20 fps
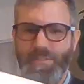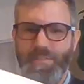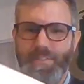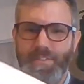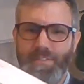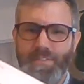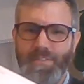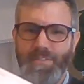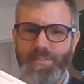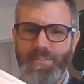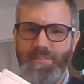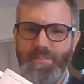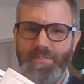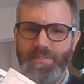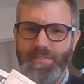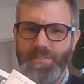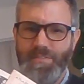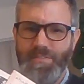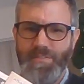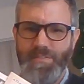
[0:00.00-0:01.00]

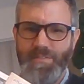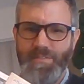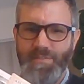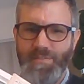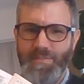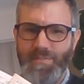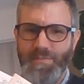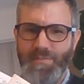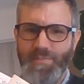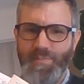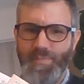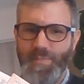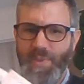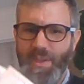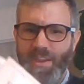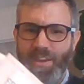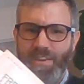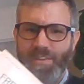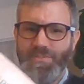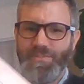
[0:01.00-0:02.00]
the
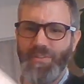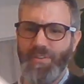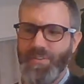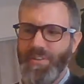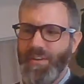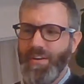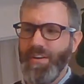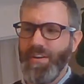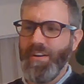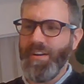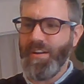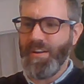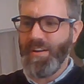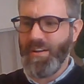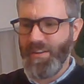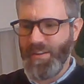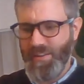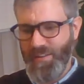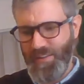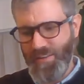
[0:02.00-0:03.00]
bands on there.
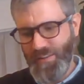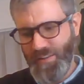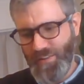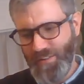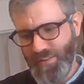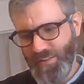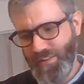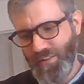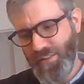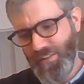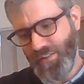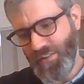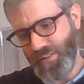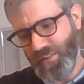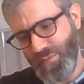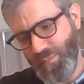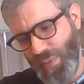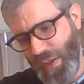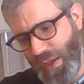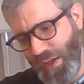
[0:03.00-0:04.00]

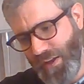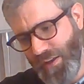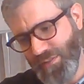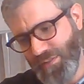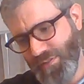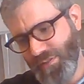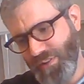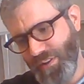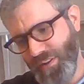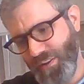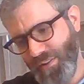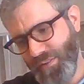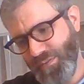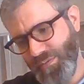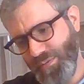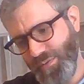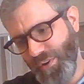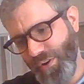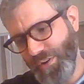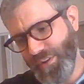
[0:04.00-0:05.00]
Bands,
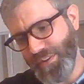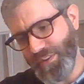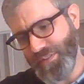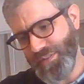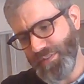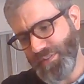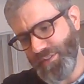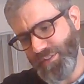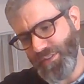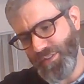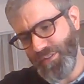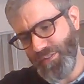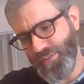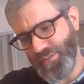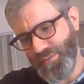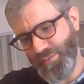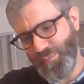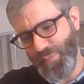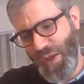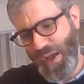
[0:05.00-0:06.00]
artists,
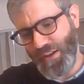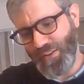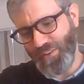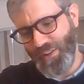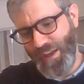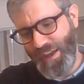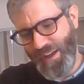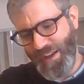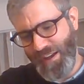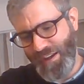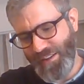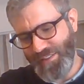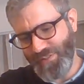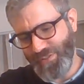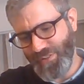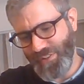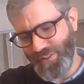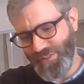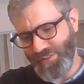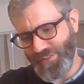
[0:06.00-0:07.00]
Backlash,
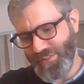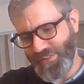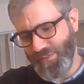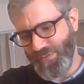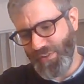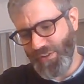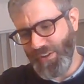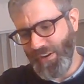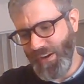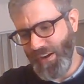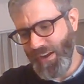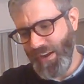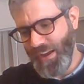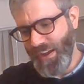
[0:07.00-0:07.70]
all kinds of stuff on there.